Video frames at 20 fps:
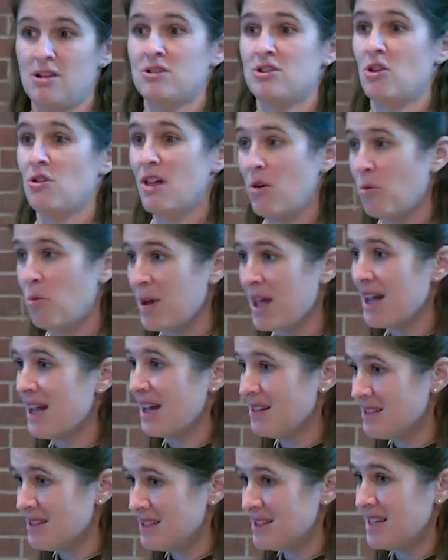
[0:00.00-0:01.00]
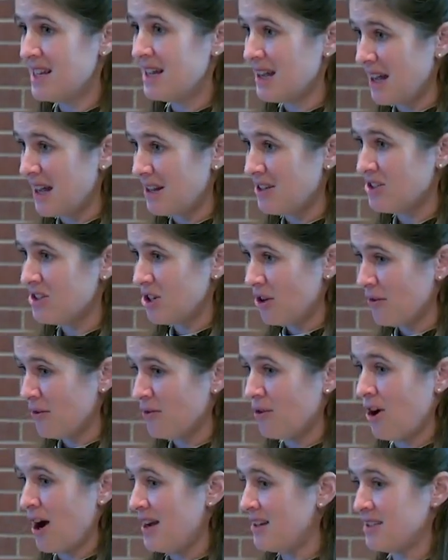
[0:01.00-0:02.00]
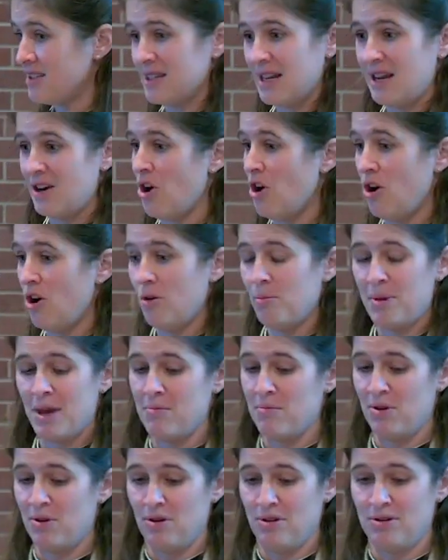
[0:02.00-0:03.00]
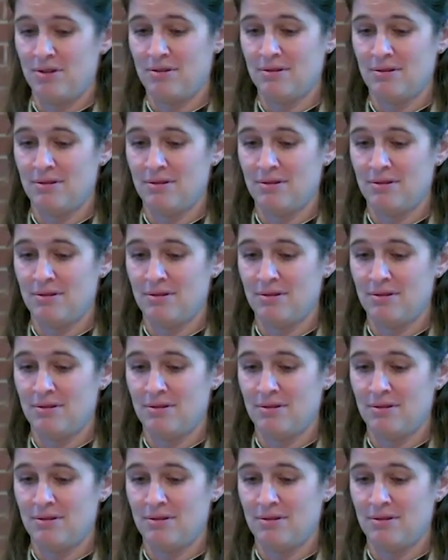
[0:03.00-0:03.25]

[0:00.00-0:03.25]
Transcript: so that we can seek and serve Christ in all people.